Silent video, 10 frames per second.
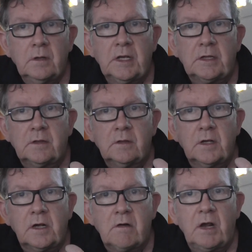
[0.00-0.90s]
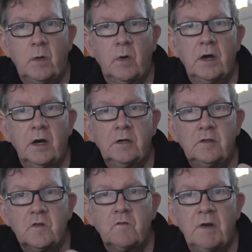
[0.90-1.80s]
that the Griqua
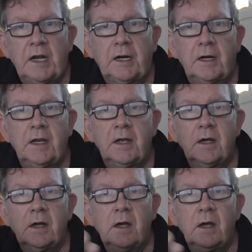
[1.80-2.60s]
directly